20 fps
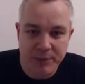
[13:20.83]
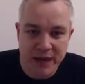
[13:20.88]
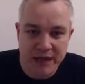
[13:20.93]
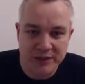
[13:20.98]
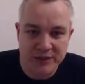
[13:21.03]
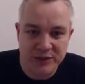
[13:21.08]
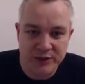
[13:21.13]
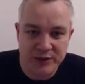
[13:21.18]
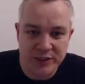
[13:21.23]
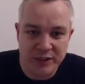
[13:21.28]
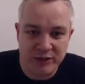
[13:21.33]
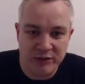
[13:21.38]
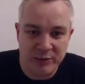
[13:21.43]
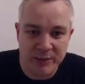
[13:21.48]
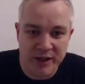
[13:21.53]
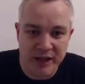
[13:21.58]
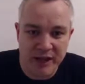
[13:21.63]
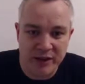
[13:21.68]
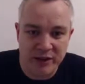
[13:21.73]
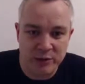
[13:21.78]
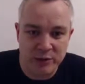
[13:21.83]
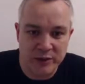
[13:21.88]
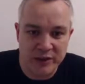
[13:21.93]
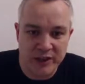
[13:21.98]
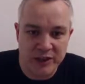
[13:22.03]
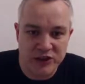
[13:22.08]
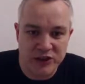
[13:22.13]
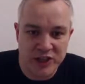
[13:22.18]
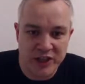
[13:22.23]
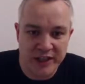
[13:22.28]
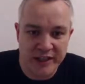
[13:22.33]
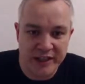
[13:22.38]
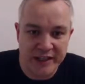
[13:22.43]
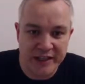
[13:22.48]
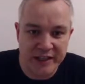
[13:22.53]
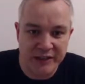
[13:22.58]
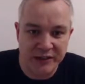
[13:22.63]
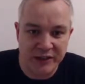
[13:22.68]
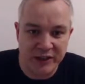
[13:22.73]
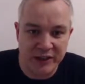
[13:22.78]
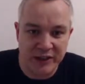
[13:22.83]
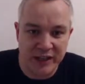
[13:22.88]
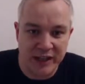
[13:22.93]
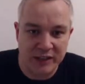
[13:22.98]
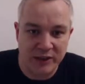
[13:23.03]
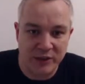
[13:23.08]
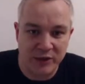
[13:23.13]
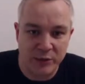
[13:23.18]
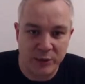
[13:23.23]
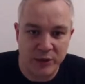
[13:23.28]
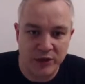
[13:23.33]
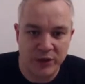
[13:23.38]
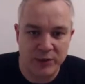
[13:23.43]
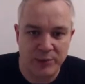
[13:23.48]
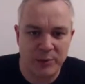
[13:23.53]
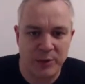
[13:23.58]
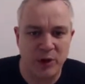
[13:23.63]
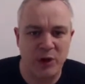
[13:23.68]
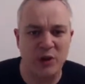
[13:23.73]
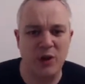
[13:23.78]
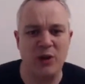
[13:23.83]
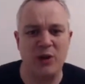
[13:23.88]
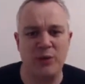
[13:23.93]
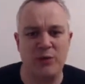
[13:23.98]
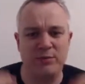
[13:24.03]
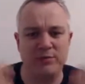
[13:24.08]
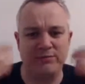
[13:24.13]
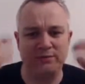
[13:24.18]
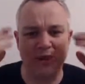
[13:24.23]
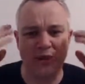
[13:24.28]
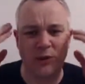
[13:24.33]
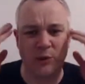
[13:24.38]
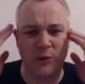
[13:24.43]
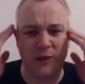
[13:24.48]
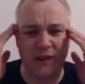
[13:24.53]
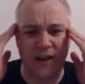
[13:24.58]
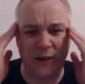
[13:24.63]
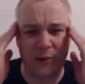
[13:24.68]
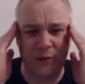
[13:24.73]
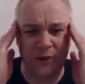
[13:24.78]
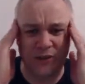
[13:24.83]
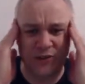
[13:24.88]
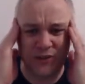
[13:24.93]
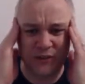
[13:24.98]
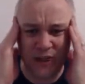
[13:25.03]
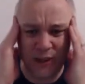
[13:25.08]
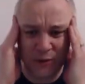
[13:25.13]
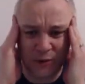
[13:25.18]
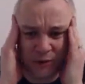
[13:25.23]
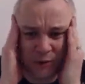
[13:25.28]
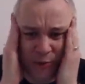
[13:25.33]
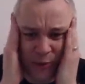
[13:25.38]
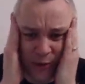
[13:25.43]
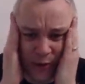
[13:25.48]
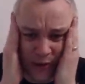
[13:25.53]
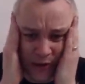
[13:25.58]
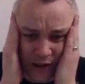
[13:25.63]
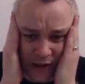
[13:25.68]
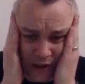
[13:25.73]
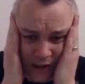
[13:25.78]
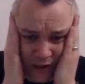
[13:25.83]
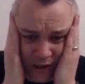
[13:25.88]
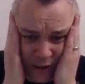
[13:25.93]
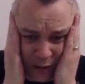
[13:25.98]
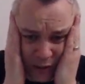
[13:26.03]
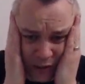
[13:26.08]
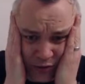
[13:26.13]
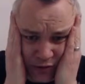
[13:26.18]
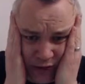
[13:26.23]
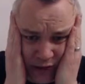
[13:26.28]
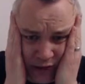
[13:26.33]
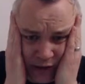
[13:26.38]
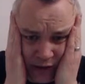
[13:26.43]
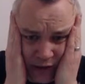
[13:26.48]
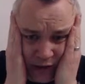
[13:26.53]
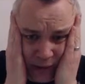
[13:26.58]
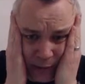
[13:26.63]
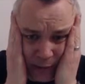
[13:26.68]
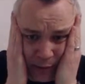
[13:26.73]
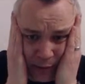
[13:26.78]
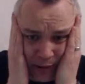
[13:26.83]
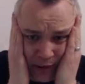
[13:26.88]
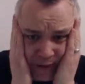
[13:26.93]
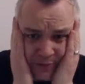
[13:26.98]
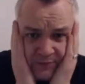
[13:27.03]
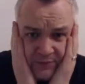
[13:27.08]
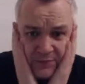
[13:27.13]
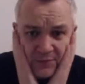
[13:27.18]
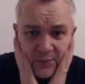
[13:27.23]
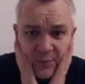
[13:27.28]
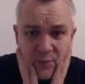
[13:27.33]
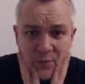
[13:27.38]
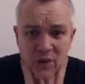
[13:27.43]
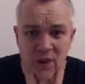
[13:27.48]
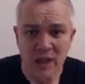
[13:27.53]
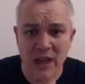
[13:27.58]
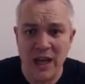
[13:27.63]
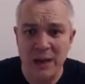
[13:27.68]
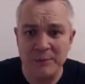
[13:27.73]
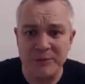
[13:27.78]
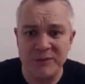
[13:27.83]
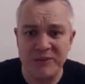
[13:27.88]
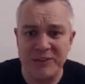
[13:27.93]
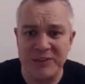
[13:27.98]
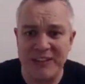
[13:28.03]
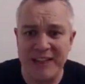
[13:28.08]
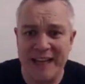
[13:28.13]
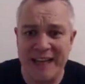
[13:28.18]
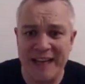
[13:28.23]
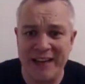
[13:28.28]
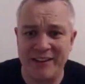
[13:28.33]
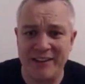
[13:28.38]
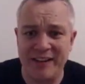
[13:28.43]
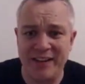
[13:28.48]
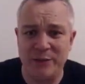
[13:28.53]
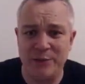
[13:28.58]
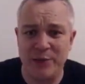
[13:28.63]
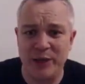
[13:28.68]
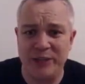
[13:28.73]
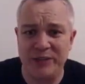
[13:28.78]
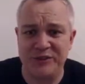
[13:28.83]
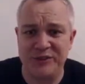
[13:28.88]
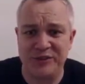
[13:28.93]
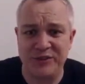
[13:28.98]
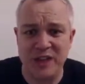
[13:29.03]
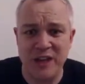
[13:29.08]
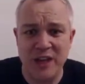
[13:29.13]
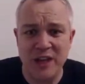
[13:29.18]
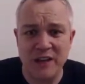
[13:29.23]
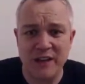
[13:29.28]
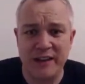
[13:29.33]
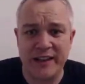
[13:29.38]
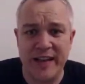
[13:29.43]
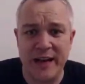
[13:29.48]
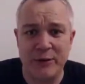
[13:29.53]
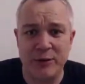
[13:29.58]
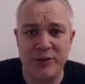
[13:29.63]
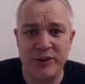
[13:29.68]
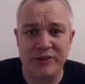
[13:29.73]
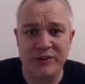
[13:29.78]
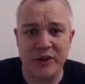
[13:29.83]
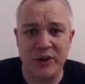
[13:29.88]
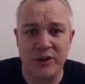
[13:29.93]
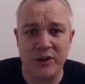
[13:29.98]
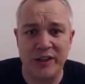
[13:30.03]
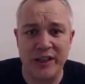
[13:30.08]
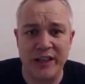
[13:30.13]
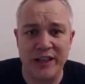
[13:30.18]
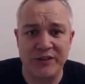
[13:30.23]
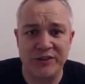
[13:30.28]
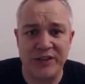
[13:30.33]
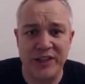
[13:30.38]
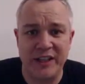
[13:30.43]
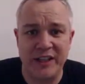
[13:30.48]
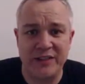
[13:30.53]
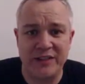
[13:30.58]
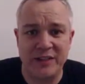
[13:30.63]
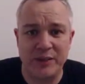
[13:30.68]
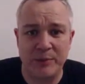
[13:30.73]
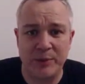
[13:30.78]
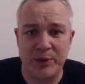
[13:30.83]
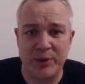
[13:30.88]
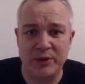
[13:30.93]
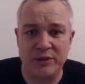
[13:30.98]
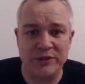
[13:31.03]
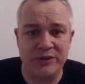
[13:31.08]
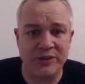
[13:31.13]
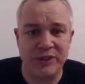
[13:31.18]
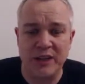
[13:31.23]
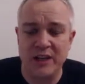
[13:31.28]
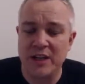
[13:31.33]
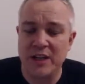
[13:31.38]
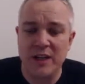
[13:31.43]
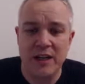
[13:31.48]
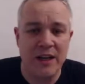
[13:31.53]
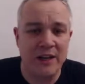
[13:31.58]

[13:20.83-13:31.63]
Back to Gil Romero. Cassini, Is he going to line another one up? Oh, don't know what that was. That was poor. That was really, really poor. Um, now breaks. The counter is on. It hits it into the box.